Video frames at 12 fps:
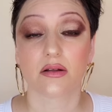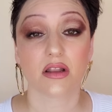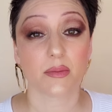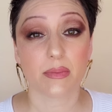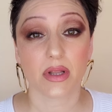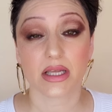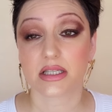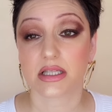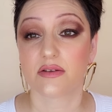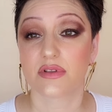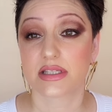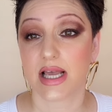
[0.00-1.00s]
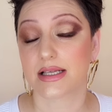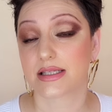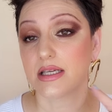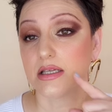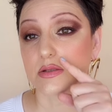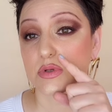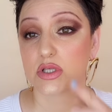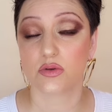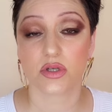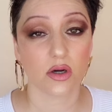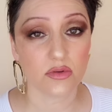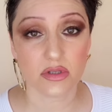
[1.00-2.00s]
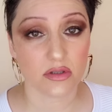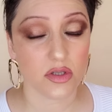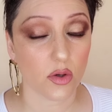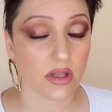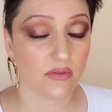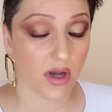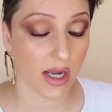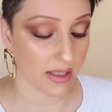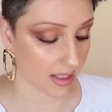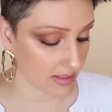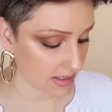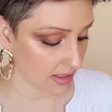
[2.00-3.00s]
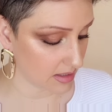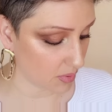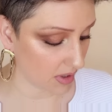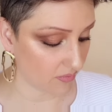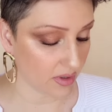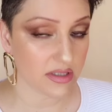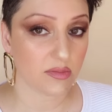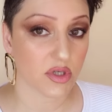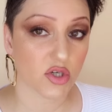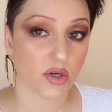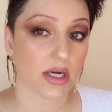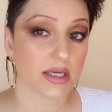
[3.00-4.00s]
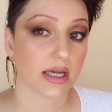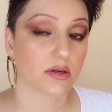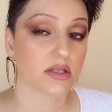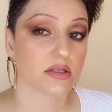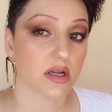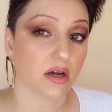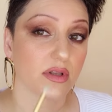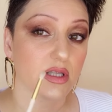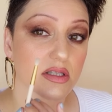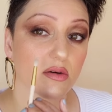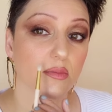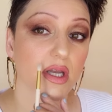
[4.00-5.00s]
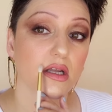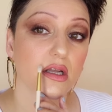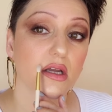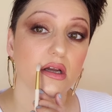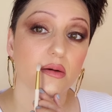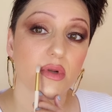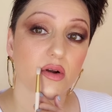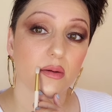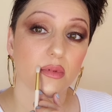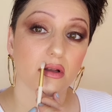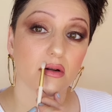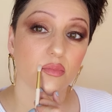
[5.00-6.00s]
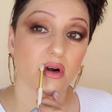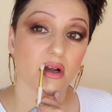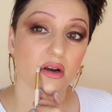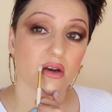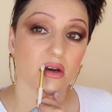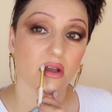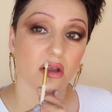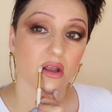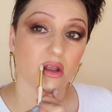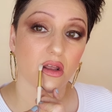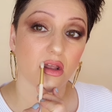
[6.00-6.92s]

Now, a lot of people like to leave this as is with two tones, totally fine. Like I said, it's a preference. I'm just showing you guys how to soften this though a bit. I'm gonna grab a little brush,